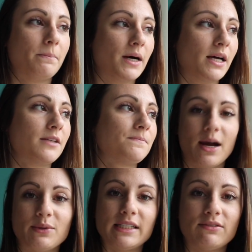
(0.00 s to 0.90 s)
But
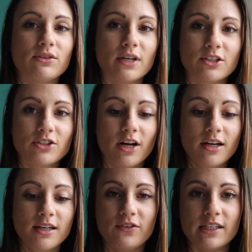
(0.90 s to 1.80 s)
I would leave the
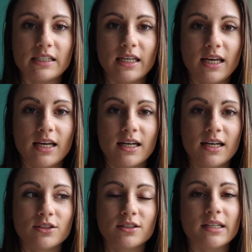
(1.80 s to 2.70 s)
restaurant feeling
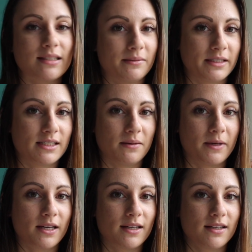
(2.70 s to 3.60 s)
sick to my
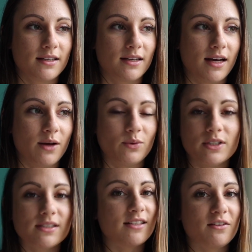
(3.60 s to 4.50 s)
stomach. I
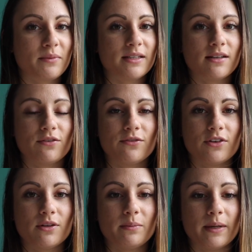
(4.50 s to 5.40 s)
wouldn't stuff myself
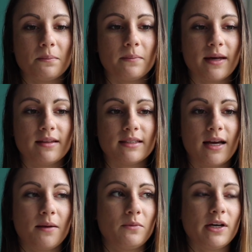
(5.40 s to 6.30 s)
full, but by the
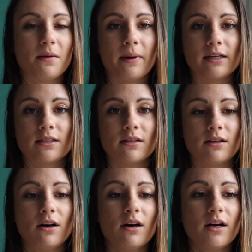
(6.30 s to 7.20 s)
time we got back to the
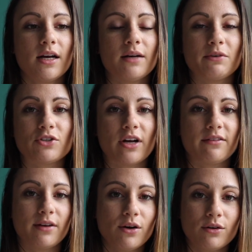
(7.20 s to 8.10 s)
car and we were
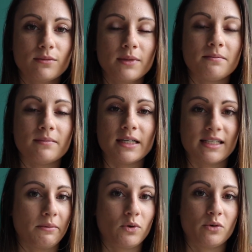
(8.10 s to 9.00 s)
driving home, my
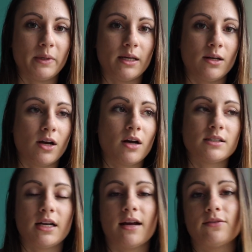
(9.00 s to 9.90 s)
stomach would be in
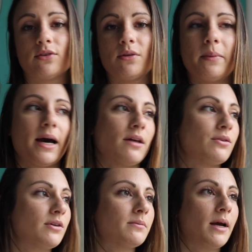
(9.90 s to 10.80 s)
knots. I'd have to go to the
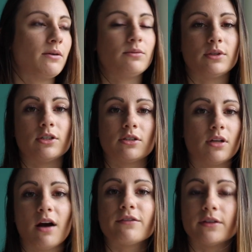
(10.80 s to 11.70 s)
bathroom. I would just
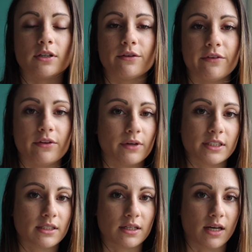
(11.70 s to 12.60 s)
not feel good for the
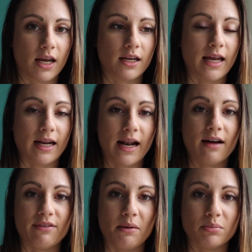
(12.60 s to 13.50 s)
rest of the night, and I'd
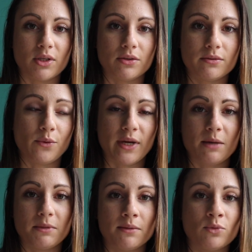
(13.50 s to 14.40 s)
have that bloat. I'd wake
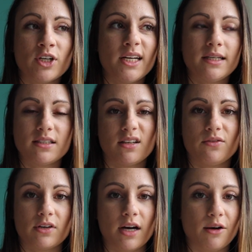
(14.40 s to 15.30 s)
up in the morning and still
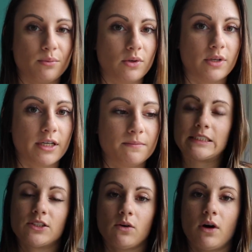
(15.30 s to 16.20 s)
feel kind of bloated.
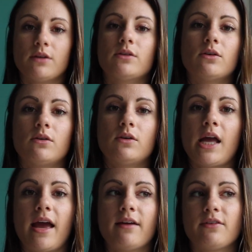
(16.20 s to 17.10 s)
So although
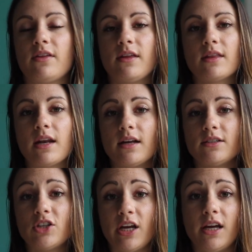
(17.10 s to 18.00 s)
everything that I
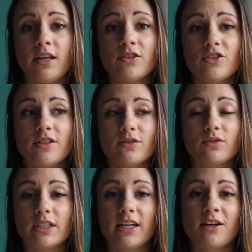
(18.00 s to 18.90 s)
changed
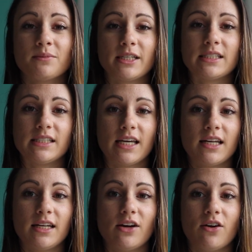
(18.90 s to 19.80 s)
really helped my
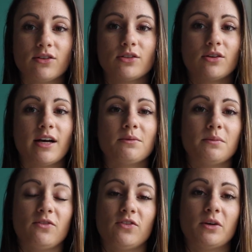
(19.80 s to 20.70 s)
skin, it also helped
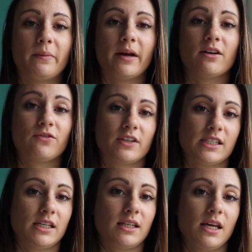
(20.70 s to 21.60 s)
me feel better
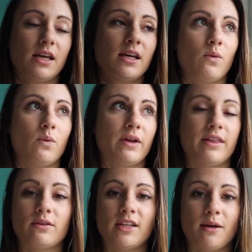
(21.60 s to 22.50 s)
physically.
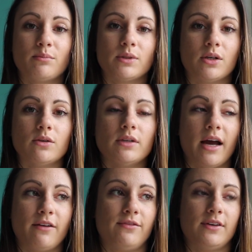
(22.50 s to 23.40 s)
Without that bloat,
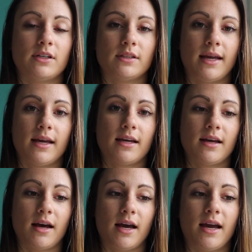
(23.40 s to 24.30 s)
I feel like
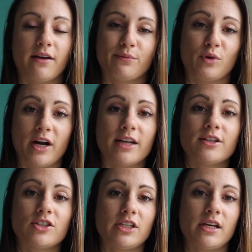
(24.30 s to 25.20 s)
I have more
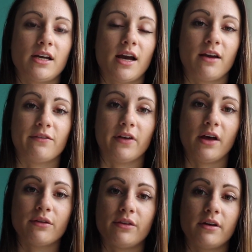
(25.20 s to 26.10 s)
energy, I feel
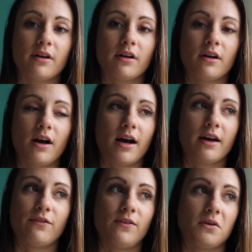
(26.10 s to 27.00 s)
healthier,
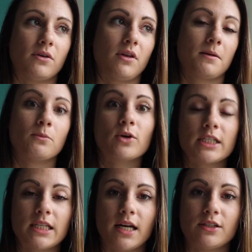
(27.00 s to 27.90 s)
I feel more
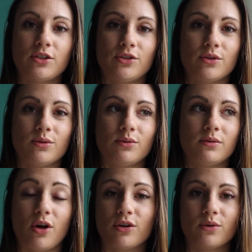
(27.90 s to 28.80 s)
inclined to do
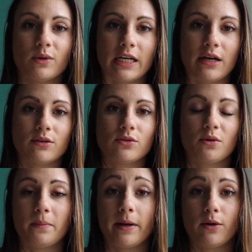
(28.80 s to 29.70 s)
longer workouts
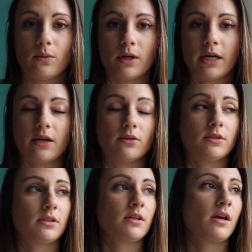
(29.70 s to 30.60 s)
or better
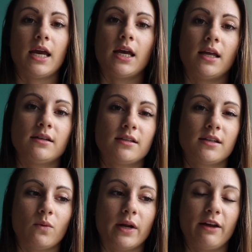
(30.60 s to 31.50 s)
workouts. And
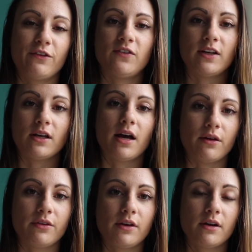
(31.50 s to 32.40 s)
when I feel
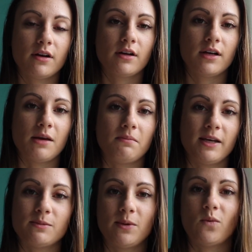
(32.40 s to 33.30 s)
healthier, it
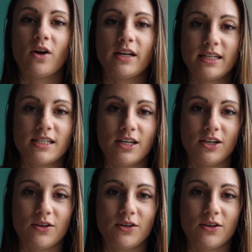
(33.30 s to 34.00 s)
makes me want to continue.